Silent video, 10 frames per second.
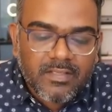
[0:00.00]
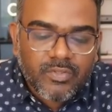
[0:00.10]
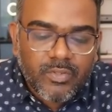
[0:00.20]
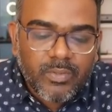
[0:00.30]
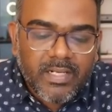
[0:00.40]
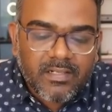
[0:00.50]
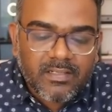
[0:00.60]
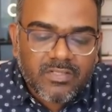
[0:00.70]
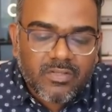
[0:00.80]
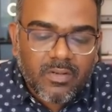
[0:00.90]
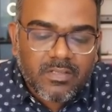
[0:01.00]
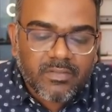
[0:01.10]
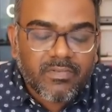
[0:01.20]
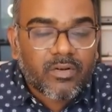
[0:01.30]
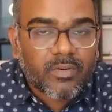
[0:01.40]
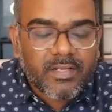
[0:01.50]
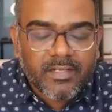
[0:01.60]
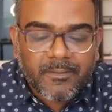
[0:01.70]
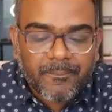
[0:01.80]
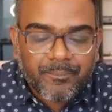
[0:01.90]
So you would enter the stock somewhere around
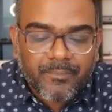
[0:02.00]
here.